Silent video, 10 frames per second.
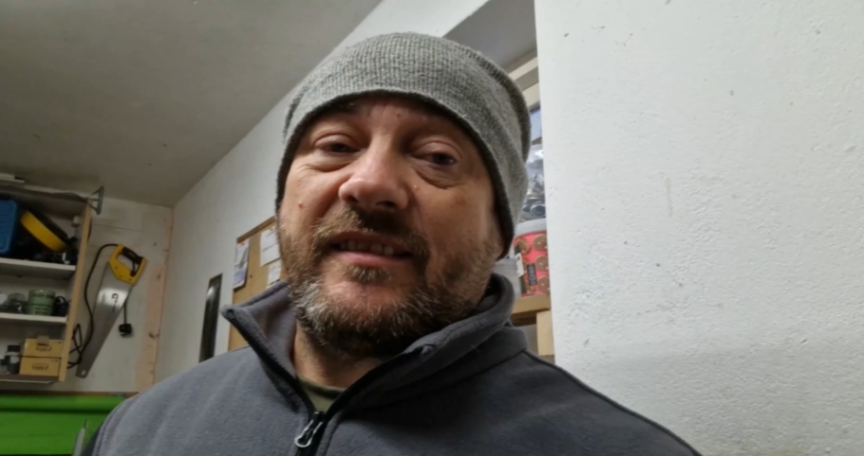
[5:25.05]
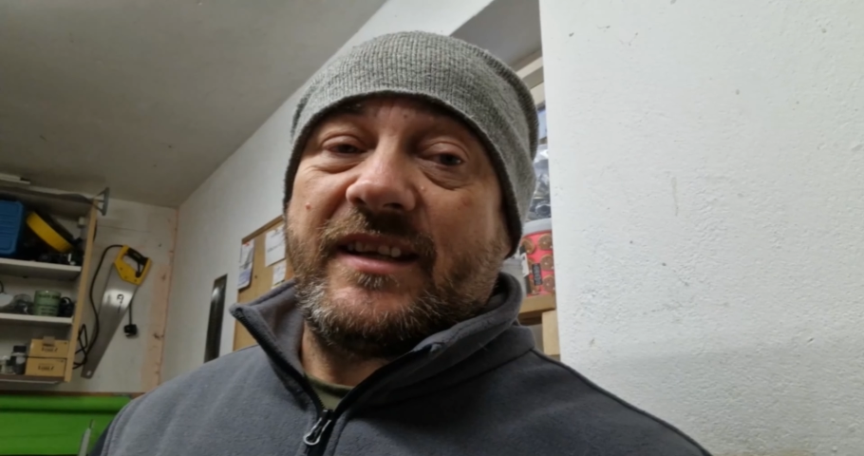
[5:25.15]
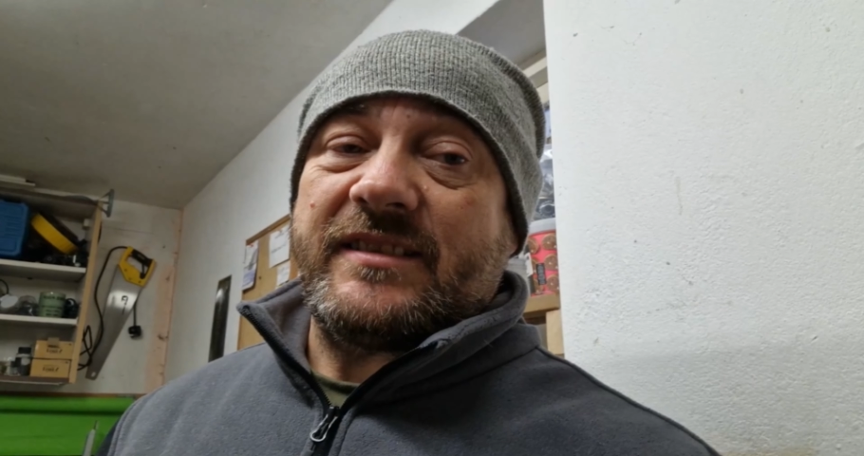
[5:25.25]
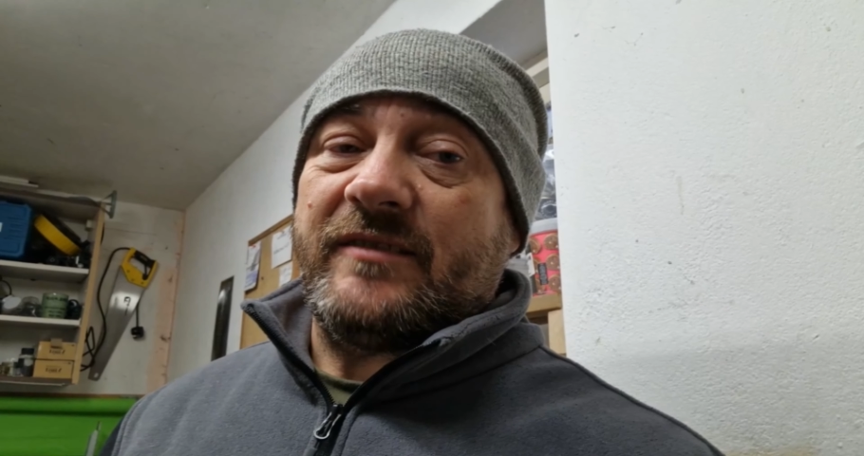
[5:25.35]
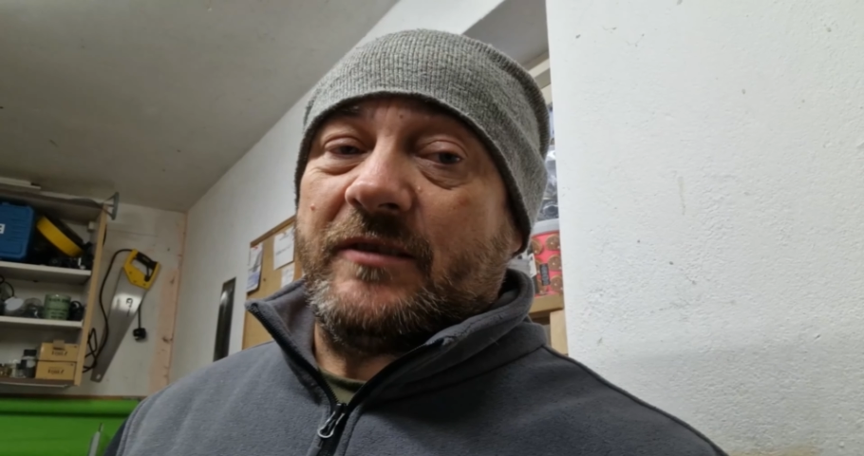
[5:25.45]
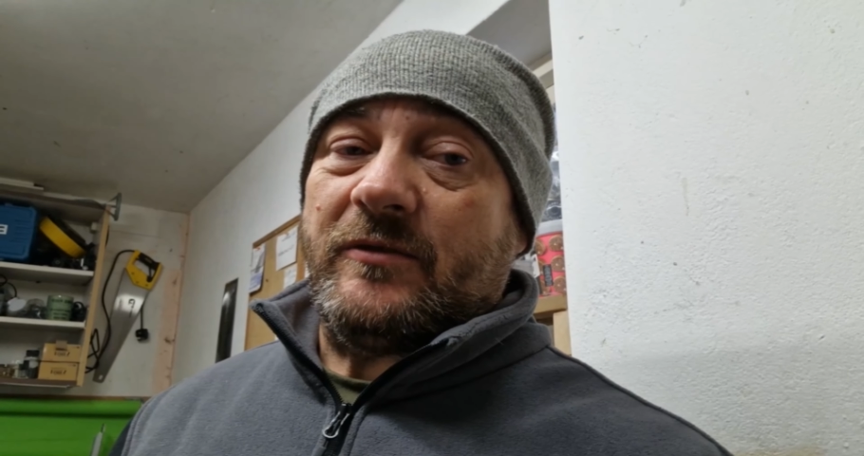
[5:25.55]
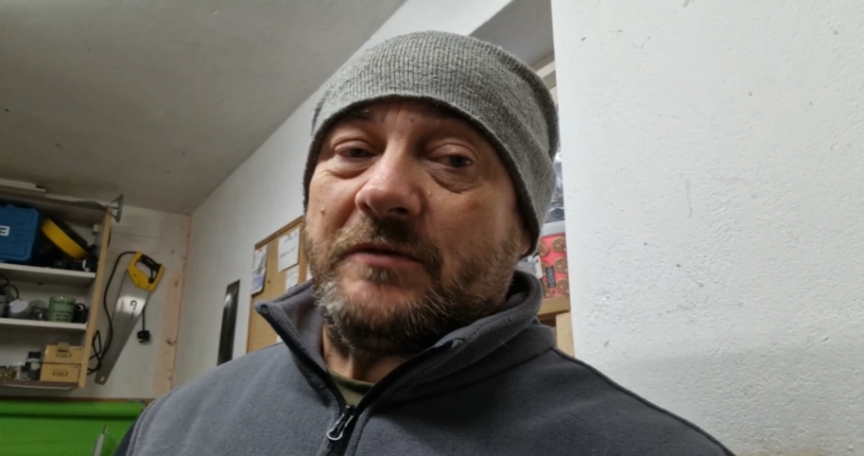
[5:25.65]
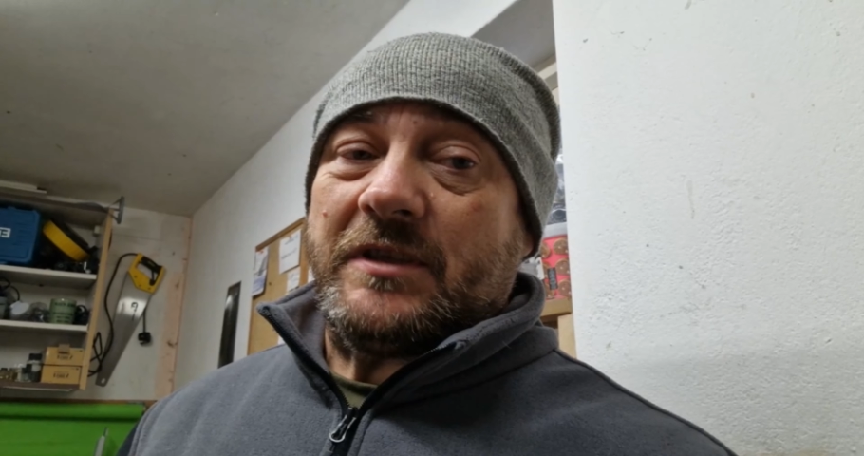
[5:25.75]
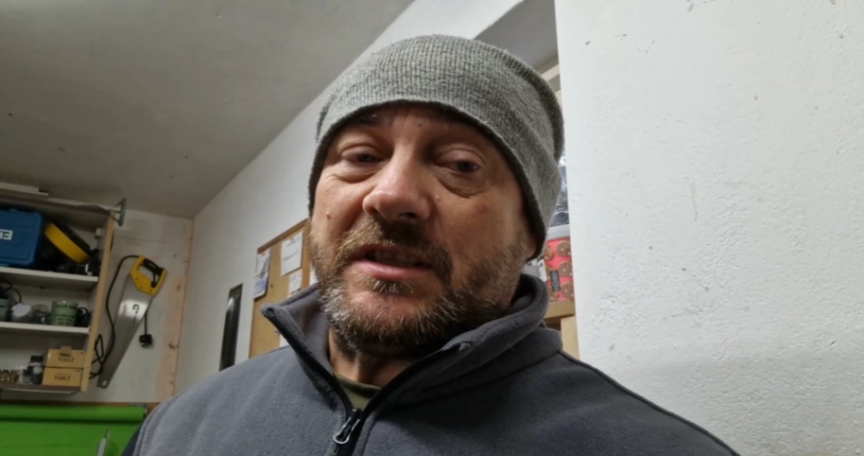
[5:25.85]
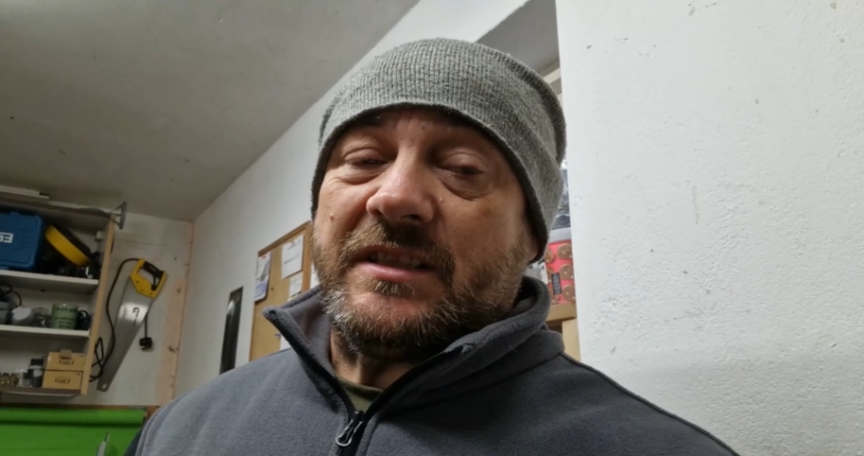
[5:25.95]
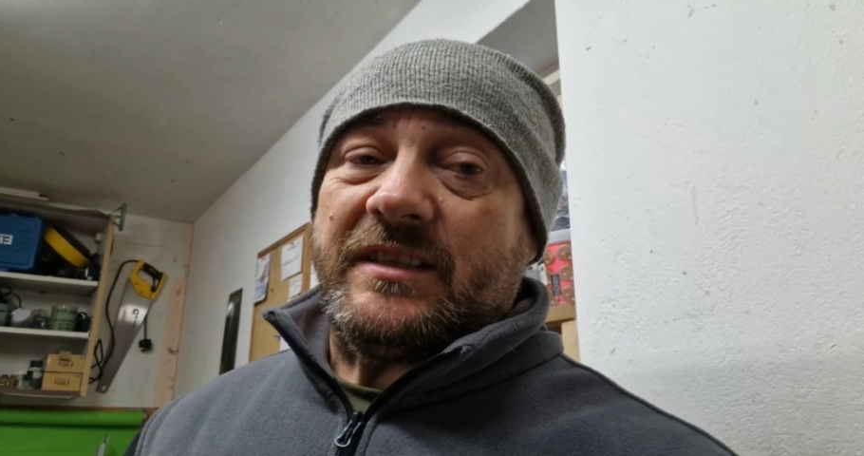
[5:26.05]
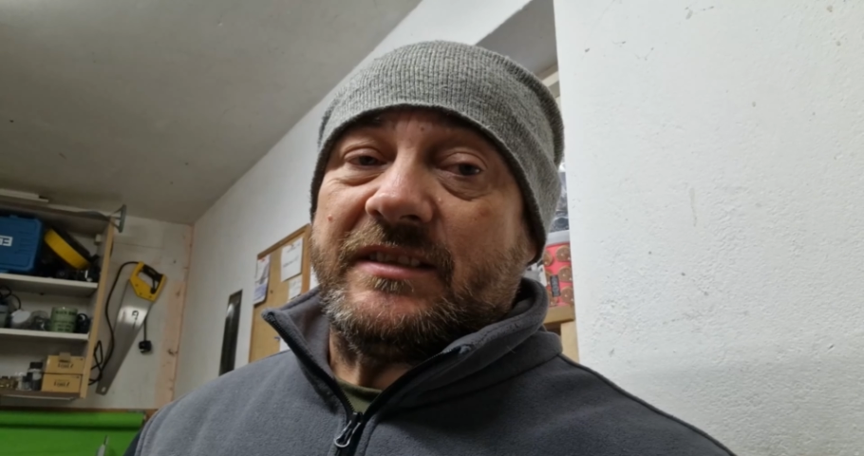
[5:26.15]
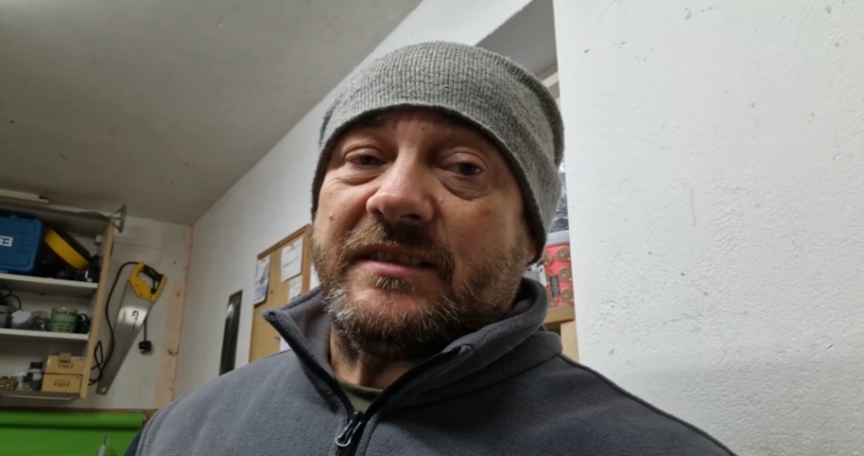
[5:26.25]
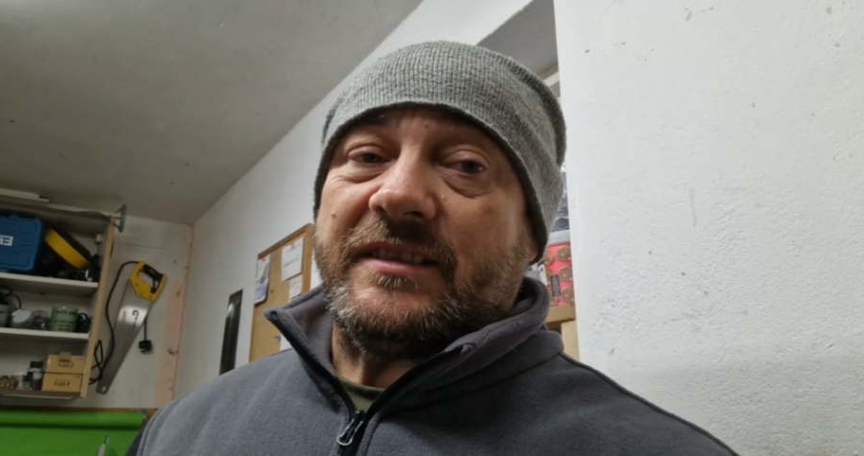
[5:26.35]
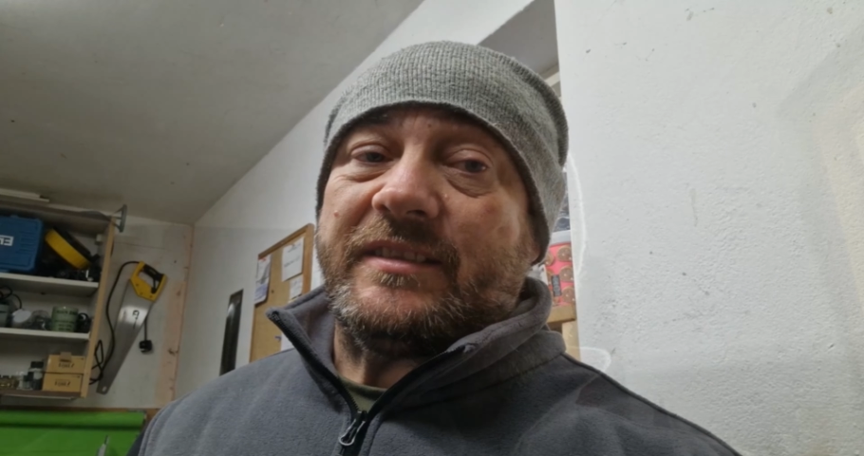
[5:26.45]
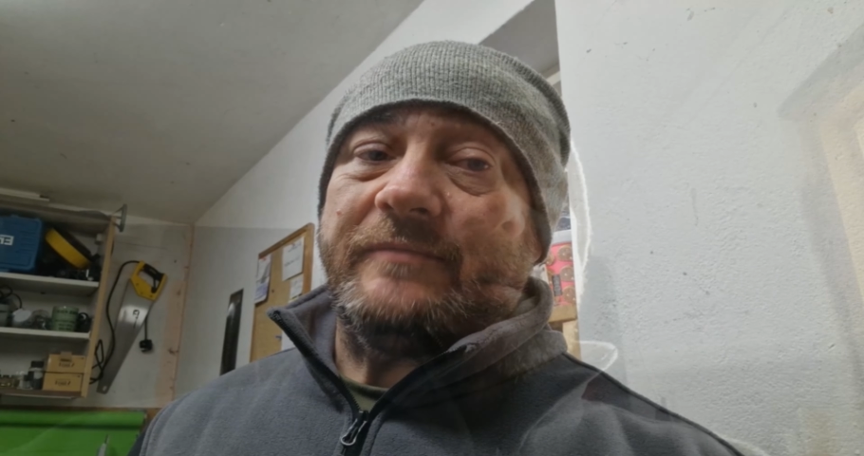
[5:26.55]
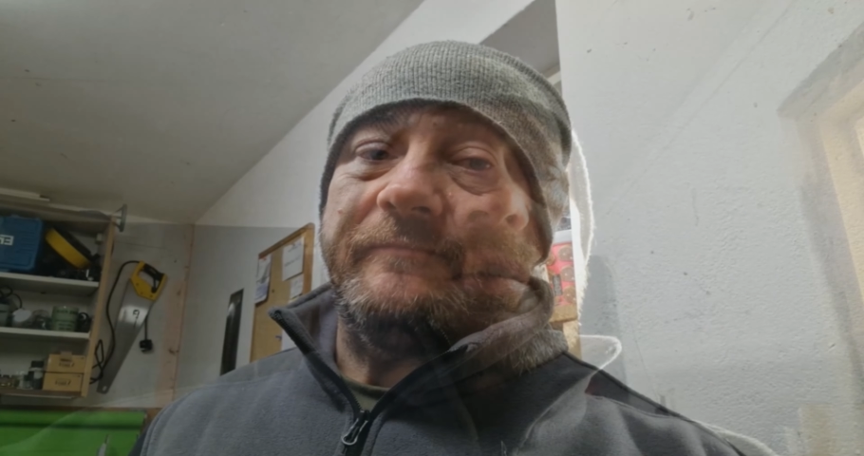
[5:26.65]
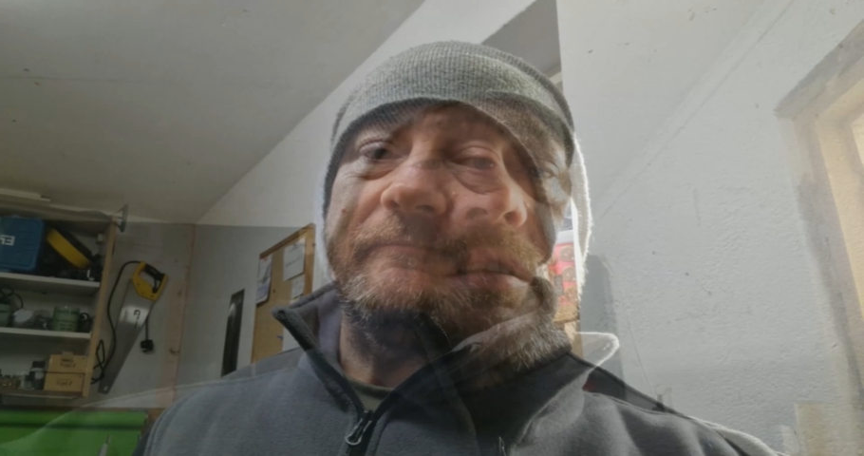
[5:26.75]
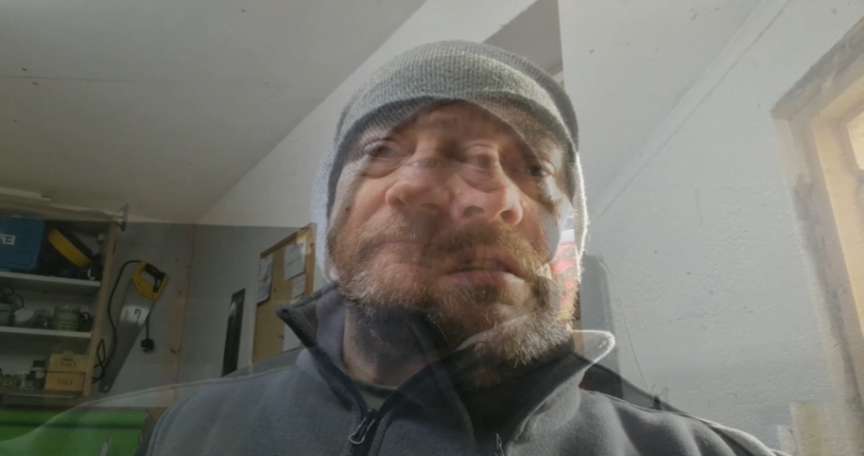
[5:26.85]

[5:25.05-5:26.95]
That's how cold it is in here today.